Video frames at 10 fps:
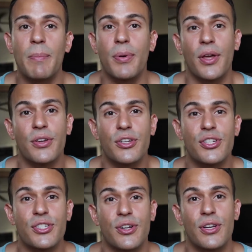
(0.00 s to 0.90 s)
brother
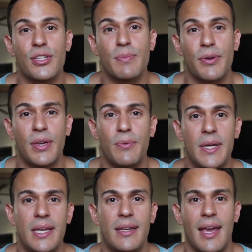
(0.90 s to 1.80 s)
just started smoking weed,